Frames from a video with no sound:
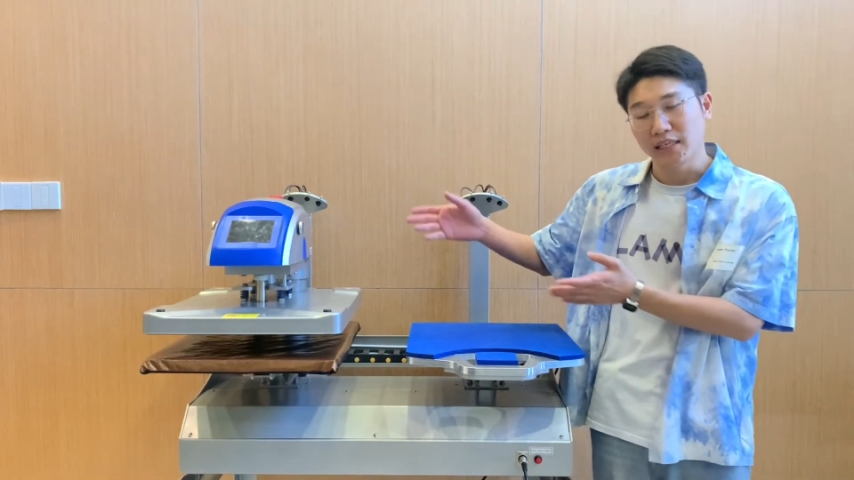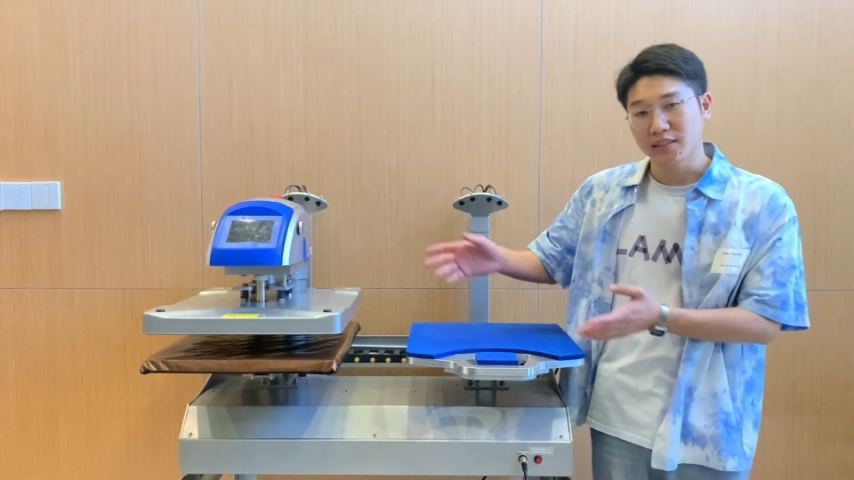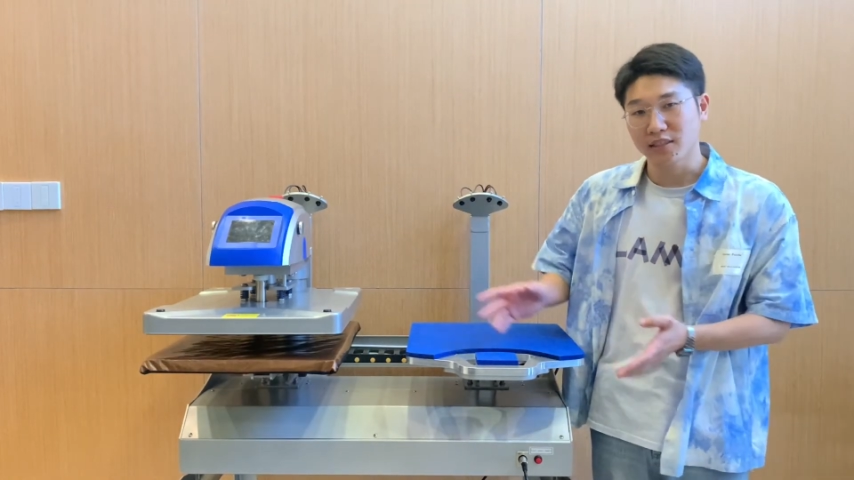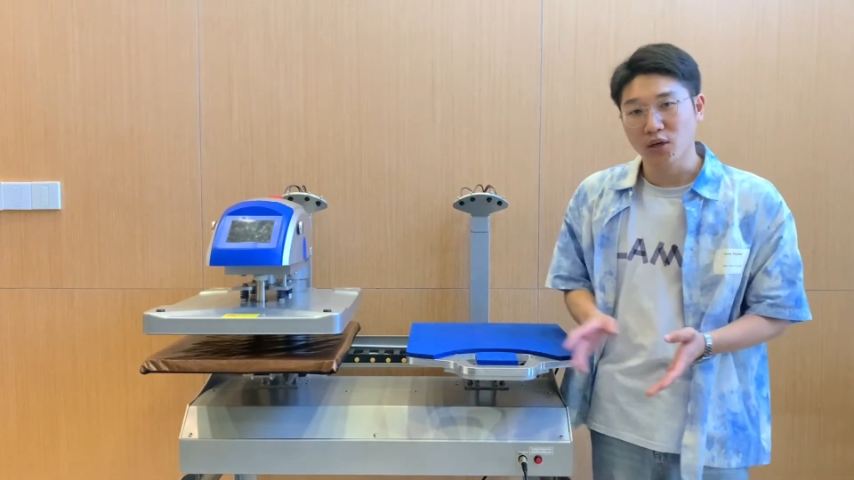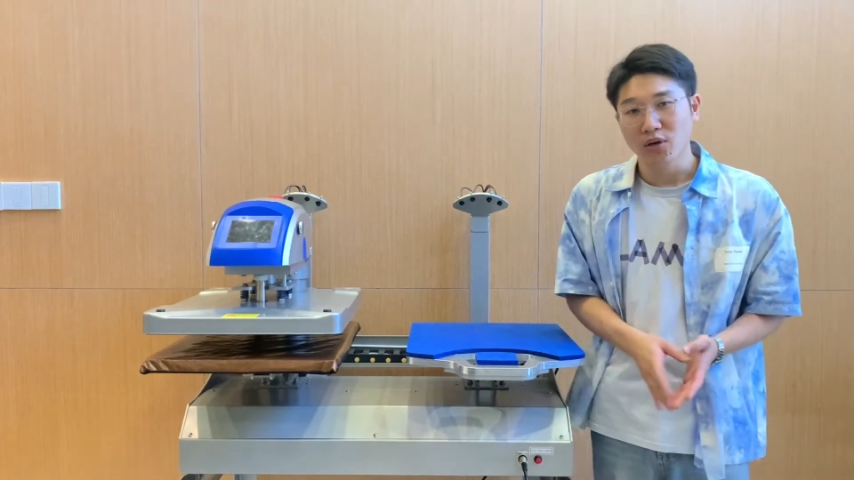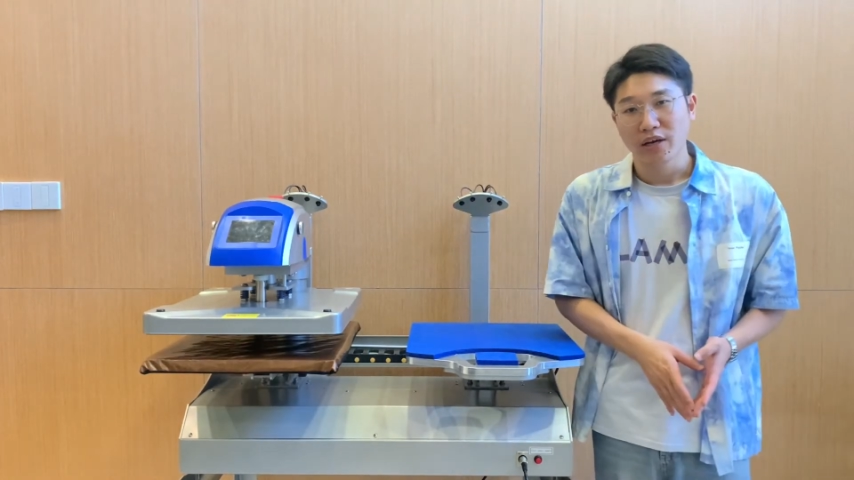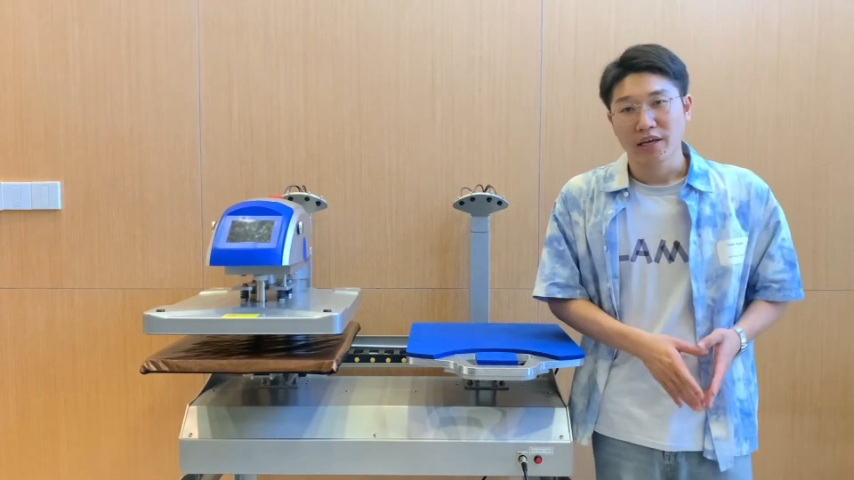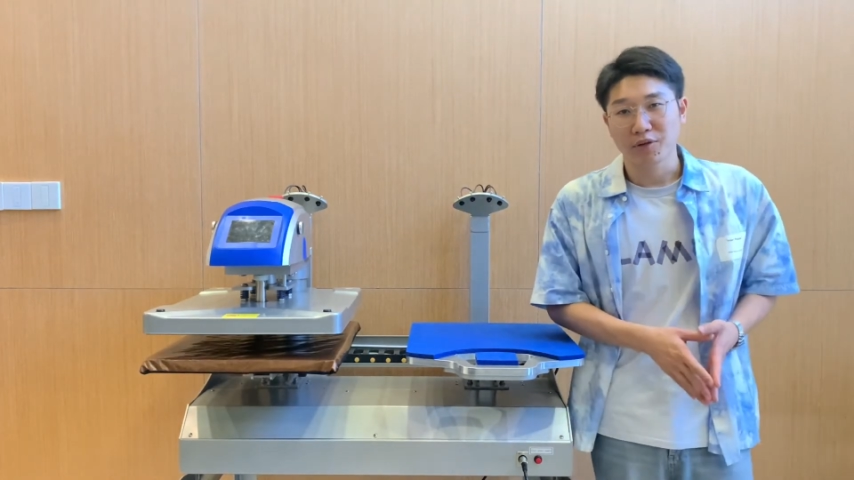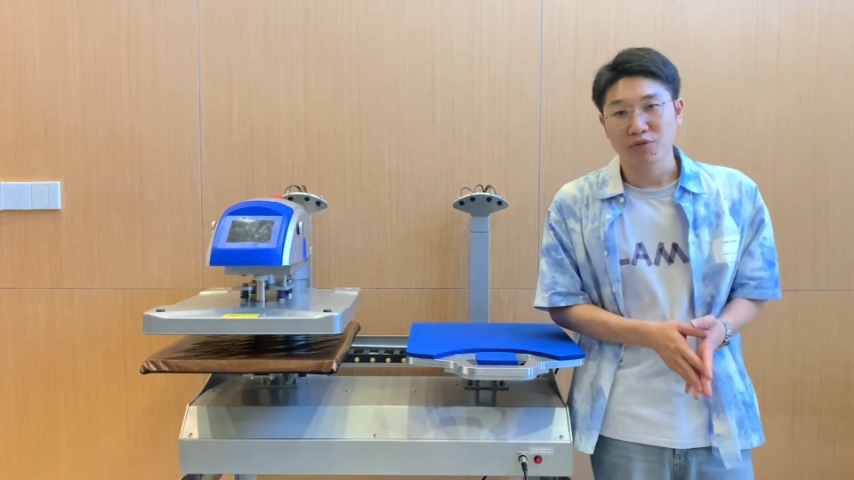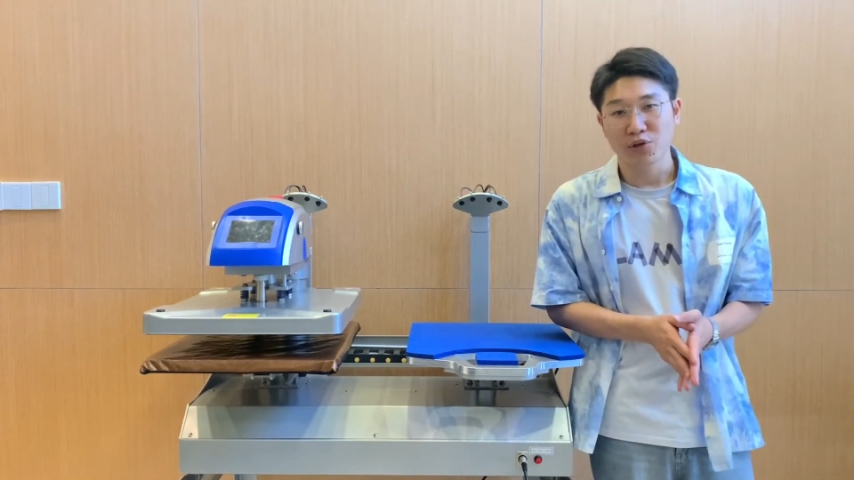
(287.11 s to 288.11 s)
So
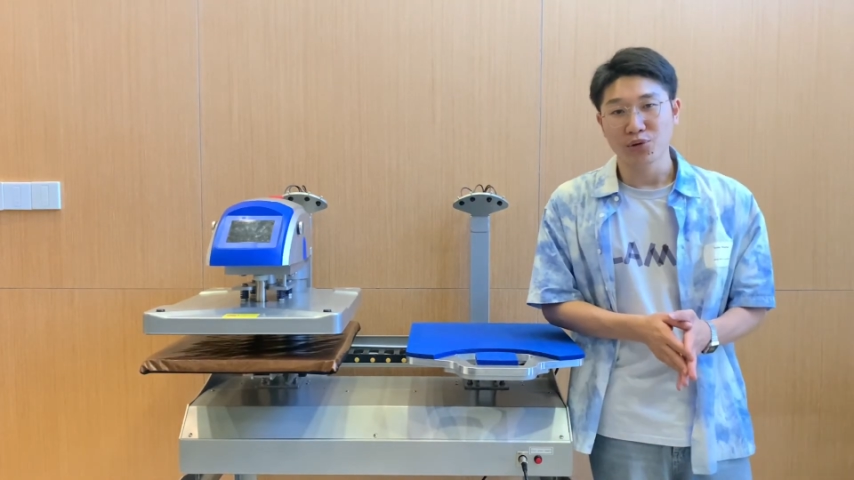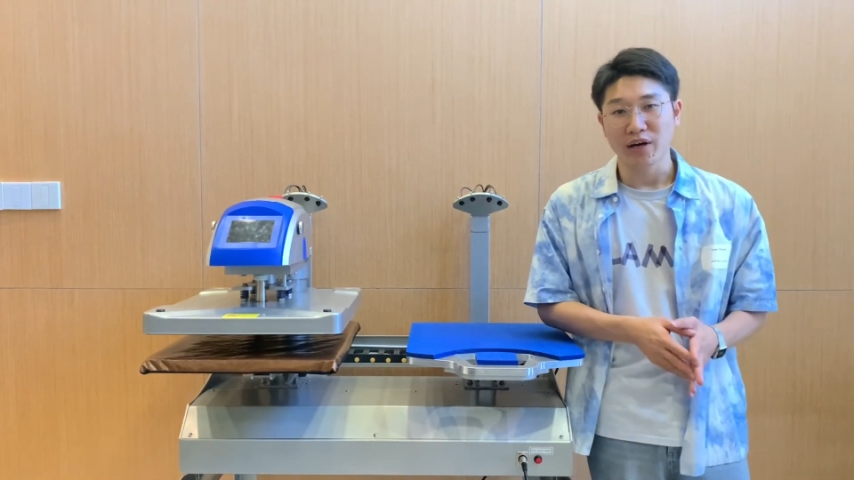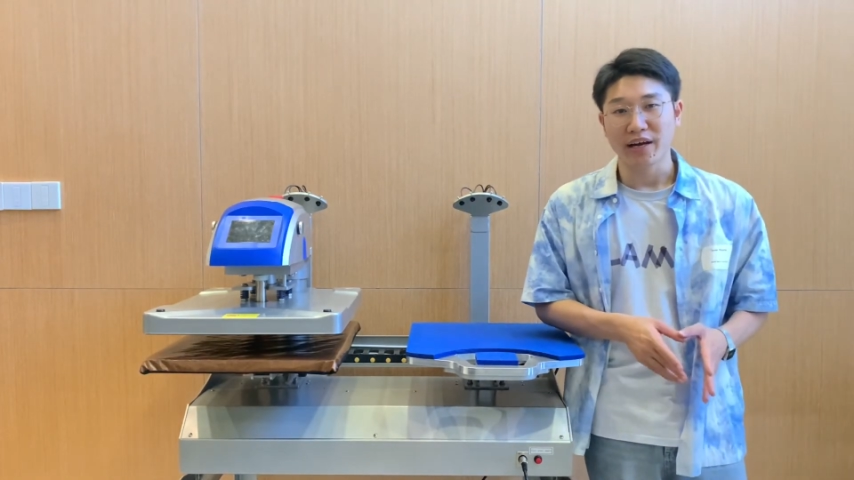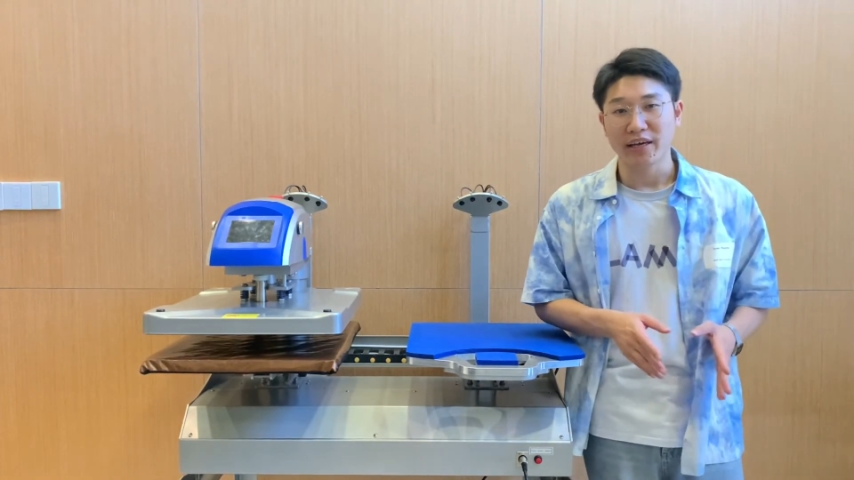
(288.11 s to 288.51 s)
if you are